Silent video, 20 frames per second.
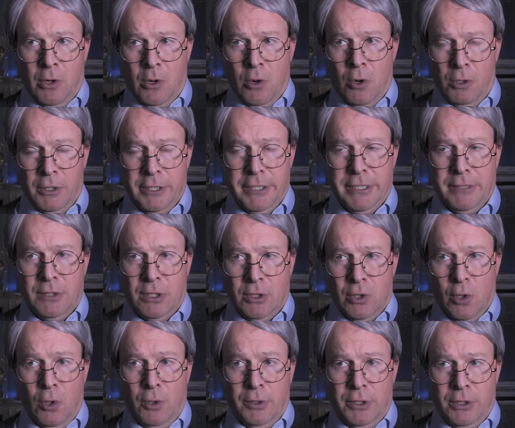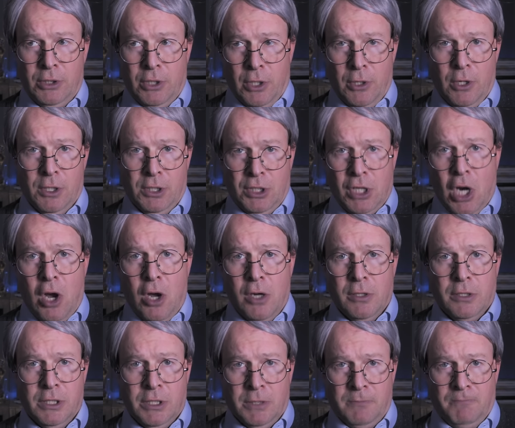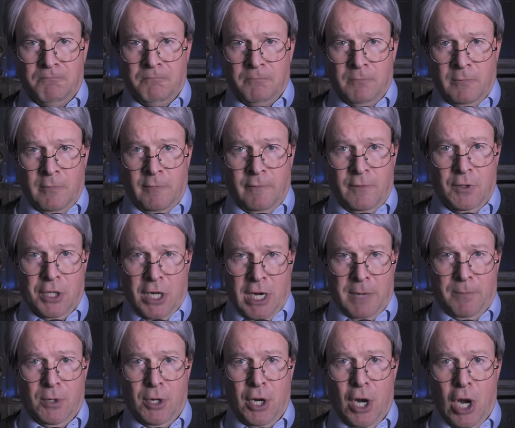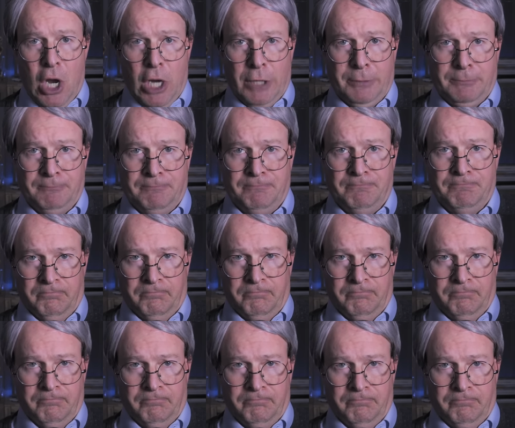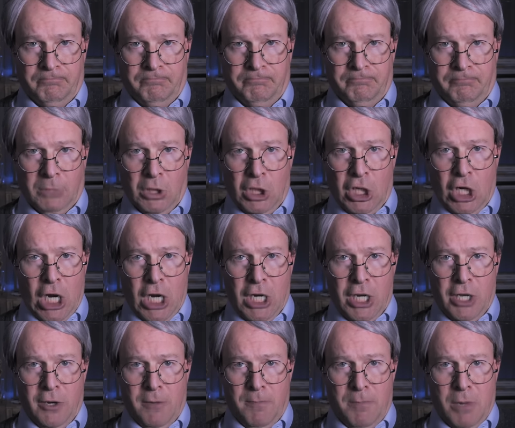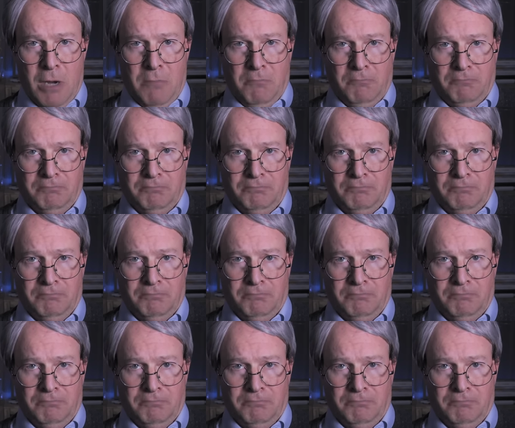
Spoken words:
holding the golden turd tongs for Diaper Dawn. Can I get a bump?